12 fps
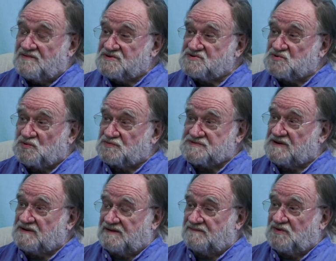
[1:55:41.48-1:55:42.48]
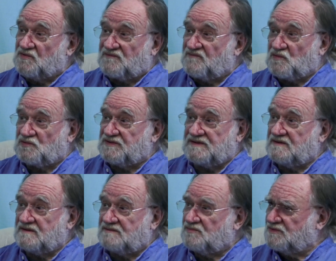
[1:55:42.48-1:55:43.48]
short time, you're
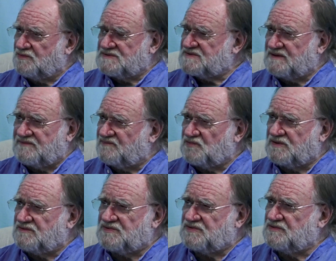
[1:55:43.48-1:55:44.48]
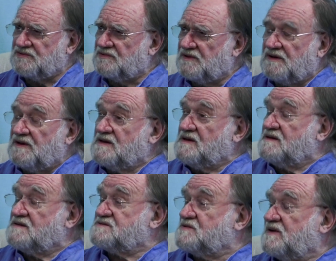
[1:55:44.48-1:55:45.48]
40, what do we say, 42?
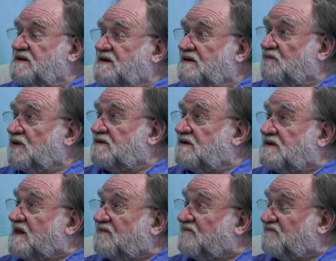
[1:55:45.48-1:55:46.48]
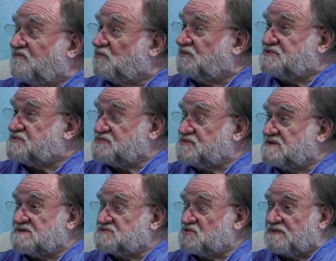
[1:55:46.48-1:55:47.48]
So in another 42
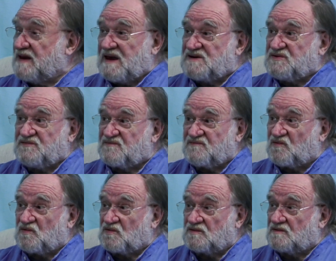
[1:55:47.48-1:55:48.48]
years, you'll be 84.